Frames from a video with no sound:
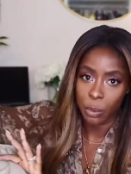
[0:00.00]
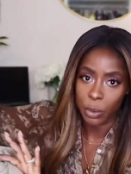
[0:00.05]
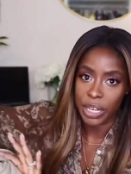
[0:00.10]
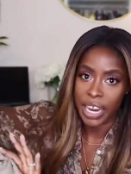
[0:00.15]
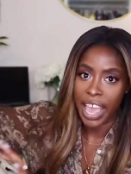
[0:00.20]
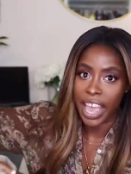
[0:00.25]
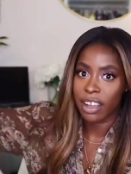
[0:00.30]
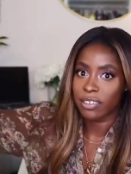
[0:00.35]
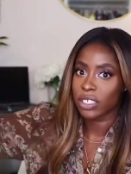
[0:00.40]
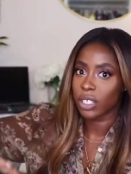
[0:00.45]

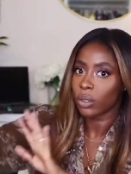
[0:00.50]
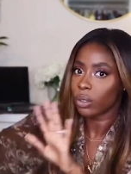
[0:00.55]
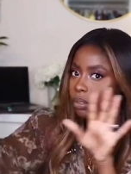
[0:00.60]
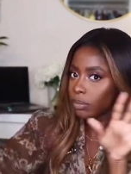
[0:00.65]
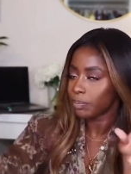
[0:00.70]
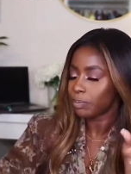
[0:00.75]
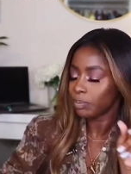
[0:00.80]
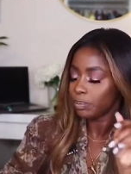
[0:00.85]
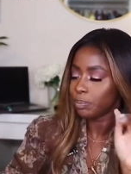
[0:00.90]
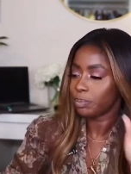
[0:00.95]
would have, so
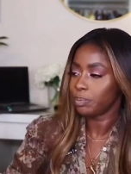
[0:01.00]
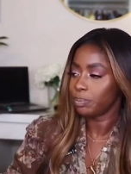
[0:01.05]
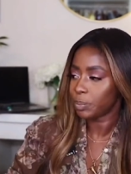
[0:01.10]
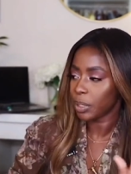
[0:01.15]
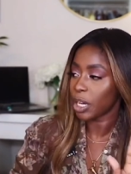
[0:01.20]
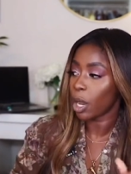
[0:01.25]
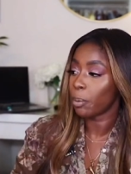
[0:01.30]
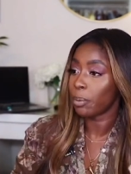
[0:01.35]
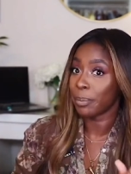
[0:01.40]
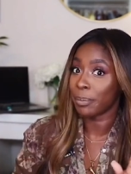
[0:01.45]

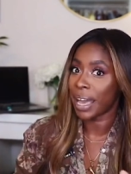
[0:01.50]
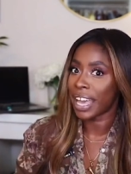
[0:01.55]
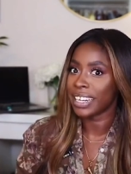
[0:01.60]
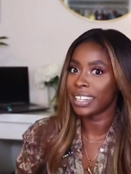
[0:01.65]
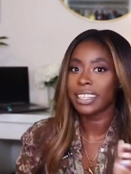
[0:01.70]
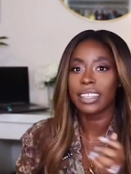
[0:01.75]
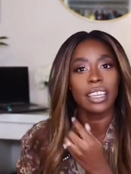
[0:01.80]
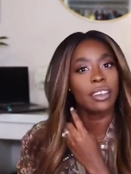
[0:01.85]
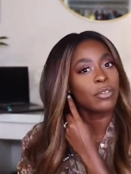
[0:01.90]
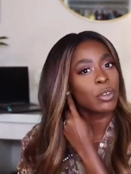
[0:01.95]
be
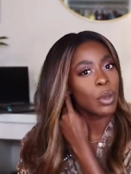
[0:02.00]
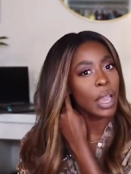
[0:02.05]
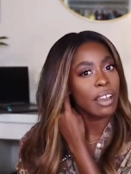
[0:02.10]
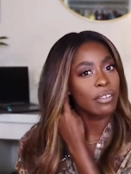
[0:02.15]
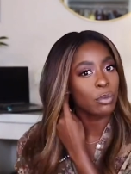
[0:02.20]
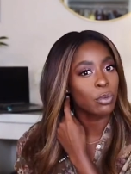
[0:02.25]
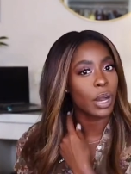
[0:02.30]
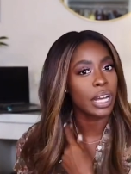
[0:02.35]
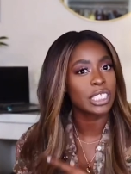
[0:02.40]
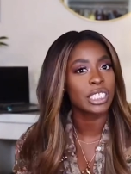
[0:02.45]
open-minded. If you
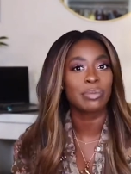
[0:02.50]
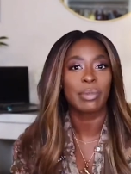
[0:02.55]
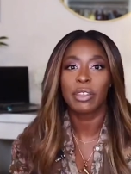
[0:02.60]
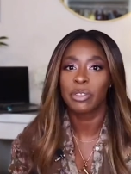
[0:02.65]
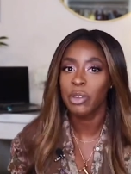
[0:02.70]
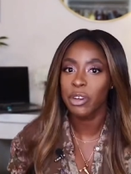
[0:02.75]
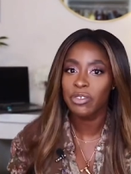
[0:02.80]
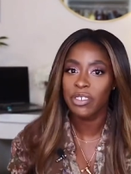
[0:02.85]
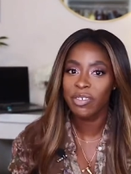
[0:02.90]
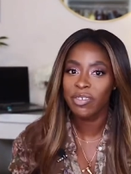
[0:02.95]
haven't watched my
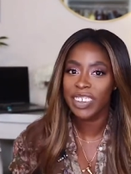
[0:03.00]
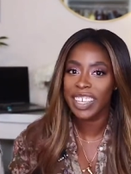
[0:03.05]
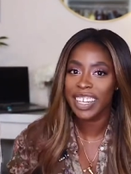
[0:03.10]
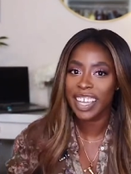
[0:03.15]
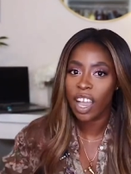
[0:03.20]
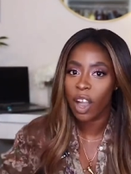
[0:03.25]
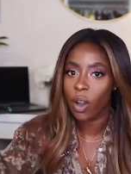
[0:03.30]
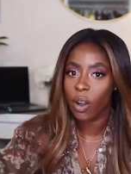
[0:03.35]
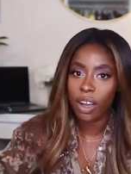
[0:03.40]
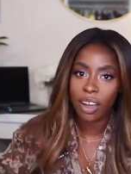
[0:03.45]
thrifting
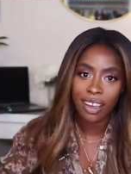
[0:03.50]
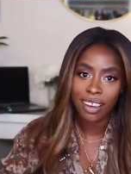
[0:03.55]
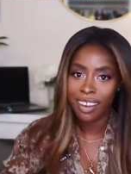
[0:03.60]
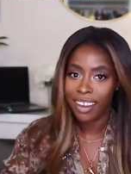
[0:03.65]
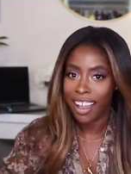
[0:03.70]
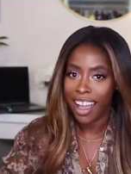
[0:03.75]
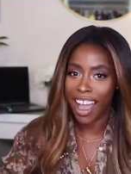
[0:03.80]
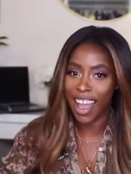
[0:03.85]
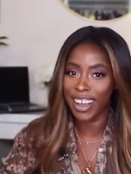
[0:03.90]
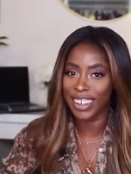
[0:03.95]
video,
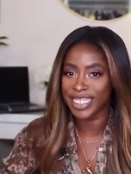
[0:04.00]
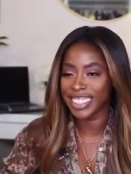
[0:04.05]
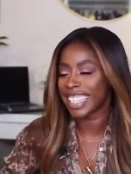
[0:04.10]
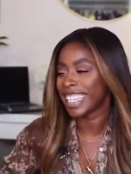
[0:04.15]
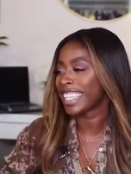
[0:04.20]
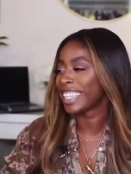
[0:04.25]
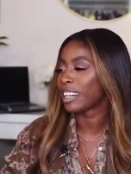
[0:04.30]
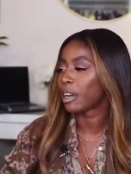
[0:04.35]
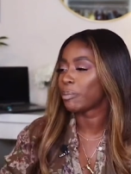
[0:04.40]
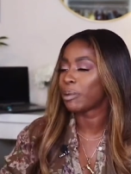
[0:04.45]
I'll
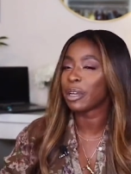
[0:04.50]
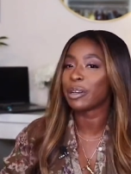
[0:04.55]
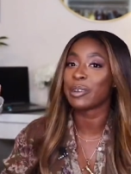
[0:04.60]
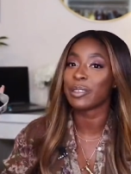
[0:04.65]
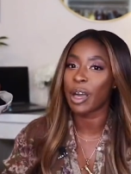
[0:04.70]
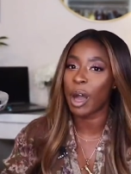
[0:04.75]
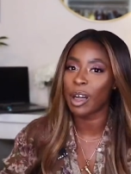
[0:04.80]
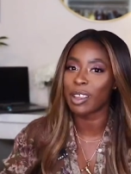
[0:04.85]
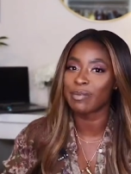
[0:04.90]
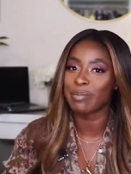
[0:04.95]
link it up here
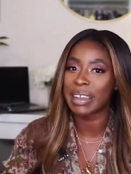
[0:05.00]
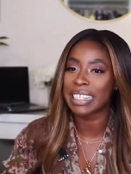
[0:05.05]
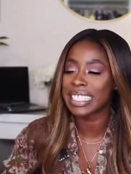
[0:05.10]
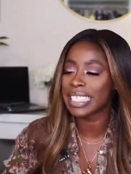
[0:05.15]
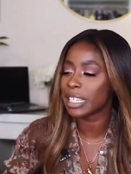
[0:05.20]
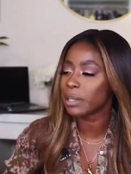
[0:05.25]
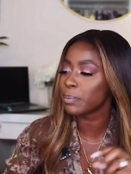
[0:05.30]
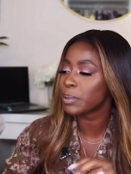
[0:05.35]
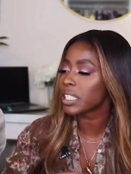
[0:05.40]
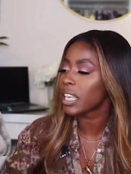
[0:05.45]
with all of my
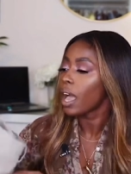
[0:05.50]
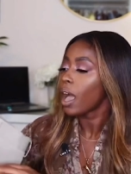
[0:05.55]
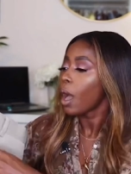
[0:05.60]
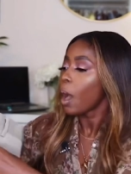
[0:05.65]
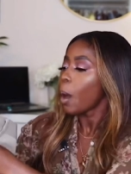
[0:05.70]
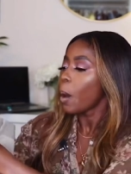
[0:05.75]
tips.